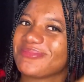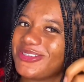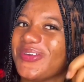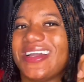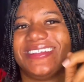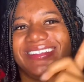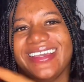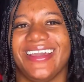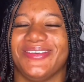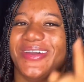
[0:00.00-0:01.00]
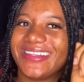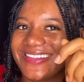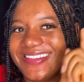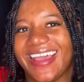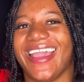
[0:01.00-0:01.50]
Your head is here, your head
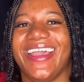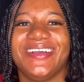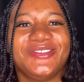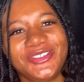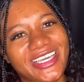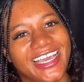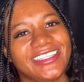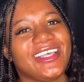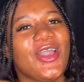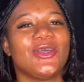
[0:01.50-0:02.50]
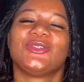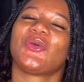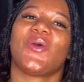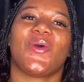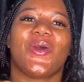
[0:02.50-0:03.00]
is there. Do you get?
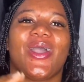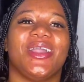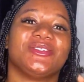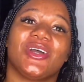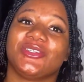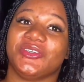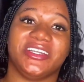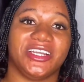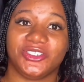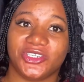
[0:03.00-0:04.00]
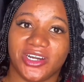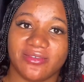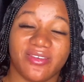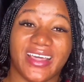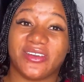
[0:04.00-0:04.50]
So it's not doing extra,
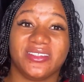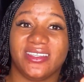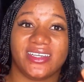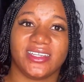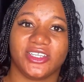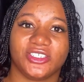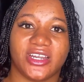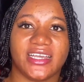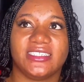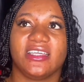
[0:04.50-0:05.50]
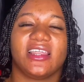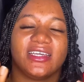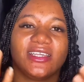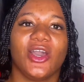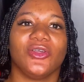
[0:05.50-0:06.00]
but I don't see it as extra. I see it
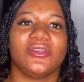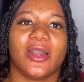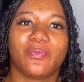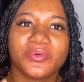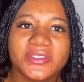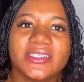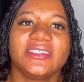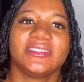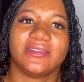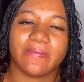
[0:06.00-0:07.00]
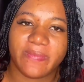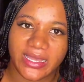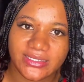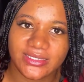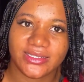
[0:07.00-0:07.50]
as you are putting in the
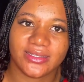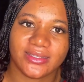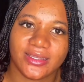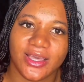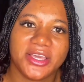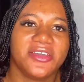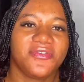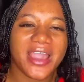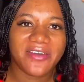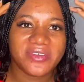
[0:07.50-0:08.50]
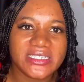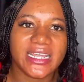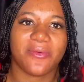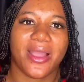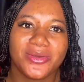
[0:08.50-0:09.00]
best. If you have it
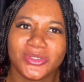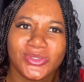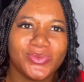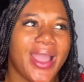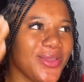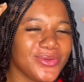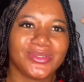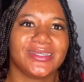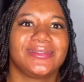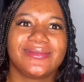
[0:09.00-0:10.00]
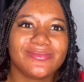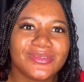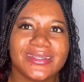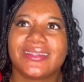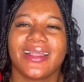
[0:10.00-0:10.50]
there, why you
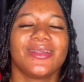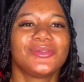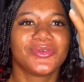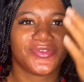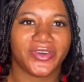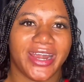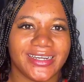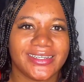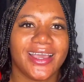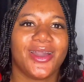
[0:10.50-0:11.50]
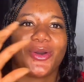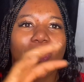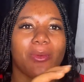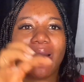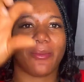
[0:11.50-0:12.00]
the thing is you've read.
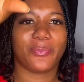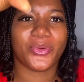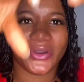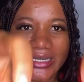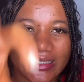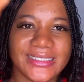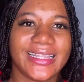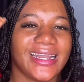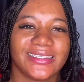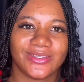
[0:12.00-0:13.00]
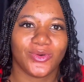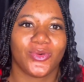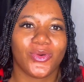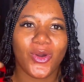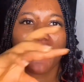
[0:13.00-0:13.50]
Come and pour it. That is the
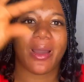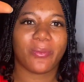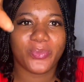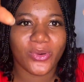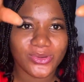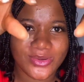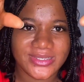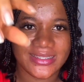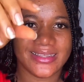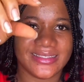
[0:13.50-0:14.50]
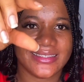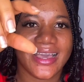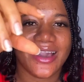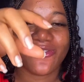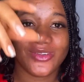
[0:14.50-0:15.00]
cocoa. Come and pour those things
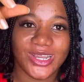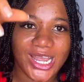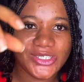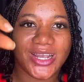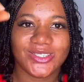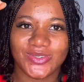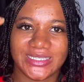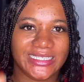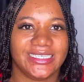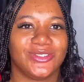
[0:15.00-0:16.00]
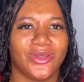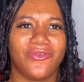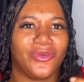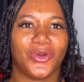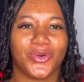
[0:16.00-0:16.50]
for the lecturers to see. It's not
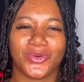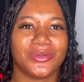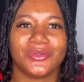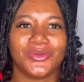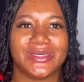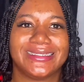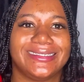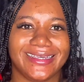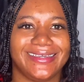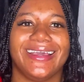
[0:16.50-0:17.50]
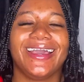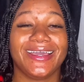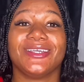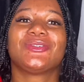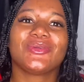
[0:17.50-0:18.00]
for your own knowing sake.
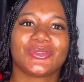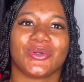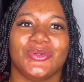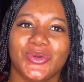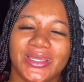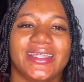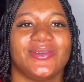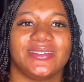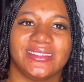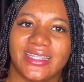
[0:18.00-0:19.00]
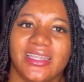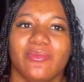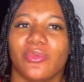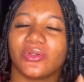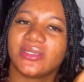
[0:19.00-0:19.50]
It's good to know it and understand it,
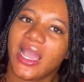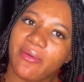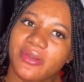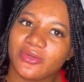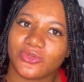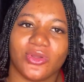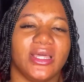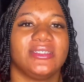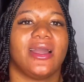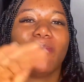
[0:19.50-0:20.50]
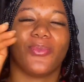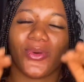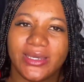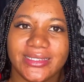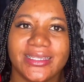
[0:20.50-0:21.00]
but carry those knowledge and pour
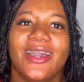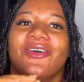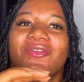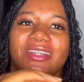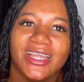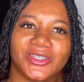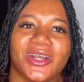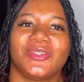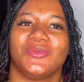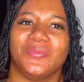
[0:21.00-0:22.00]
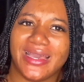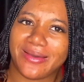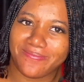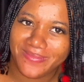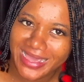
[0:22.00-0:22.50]
it for the lecturer to be
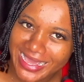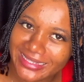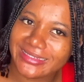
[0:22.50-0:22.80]
amazed.